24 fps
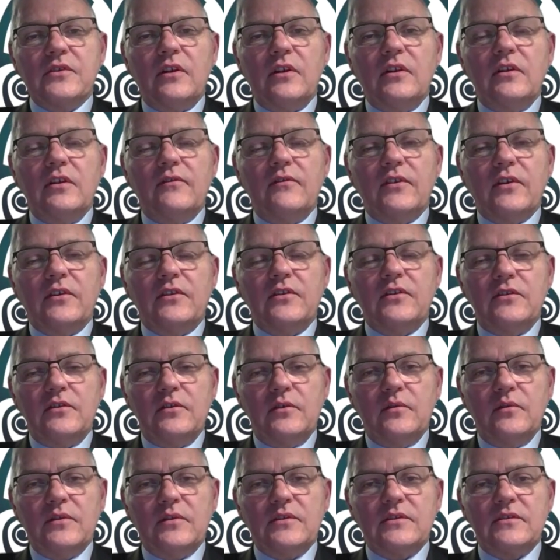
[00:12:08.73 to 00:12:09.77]
all you've got to
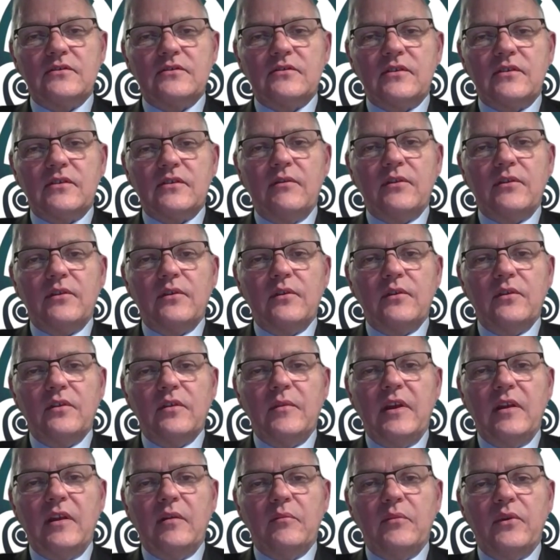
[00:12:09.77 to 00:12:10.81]
do is drive through the
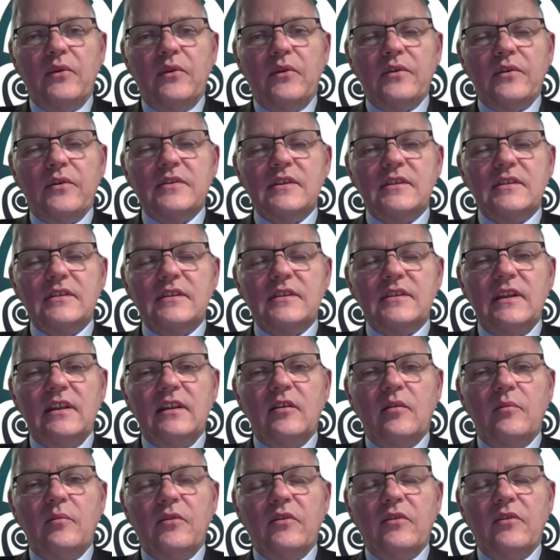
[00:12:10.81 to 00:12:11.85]
main ports and see the
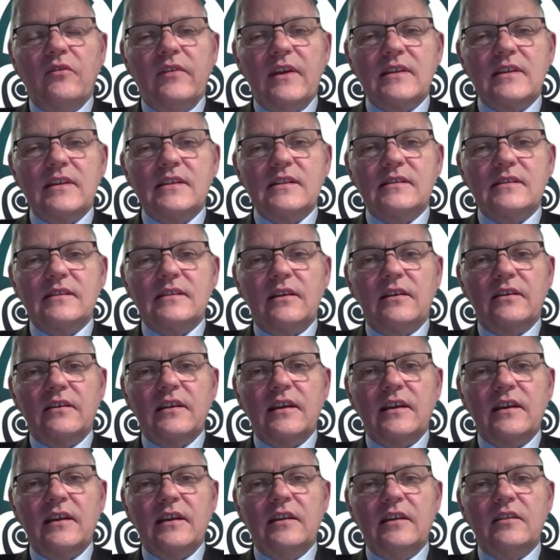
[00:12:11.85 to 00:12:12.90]
number of vessels that are
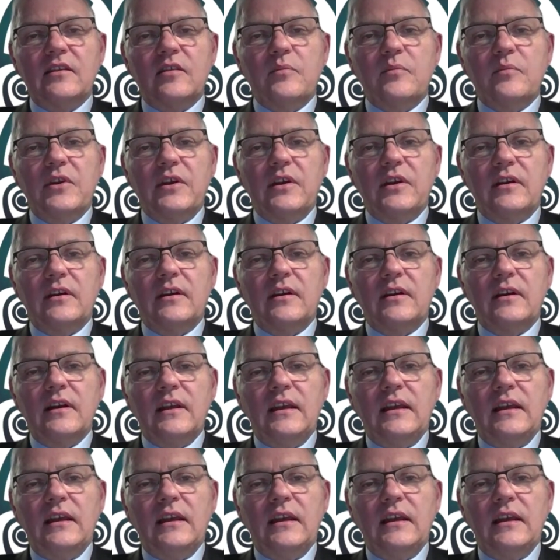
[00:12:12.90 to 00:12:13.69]
tied at the pier.